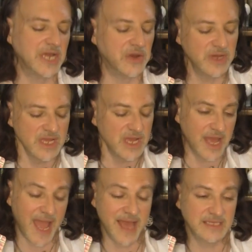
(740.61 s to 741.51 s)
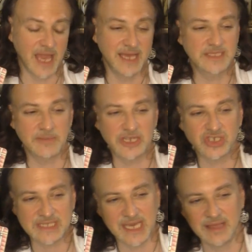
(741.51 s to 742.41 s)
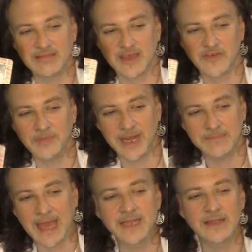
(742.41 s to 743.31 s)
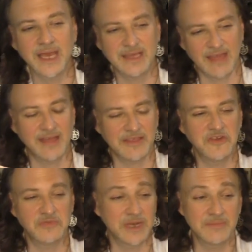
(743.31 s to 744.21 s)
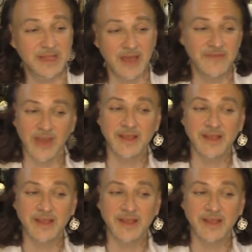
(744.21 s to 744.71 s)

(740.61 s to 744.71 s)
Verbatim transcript: Now, as much as I can think of many men like that that have been in my life,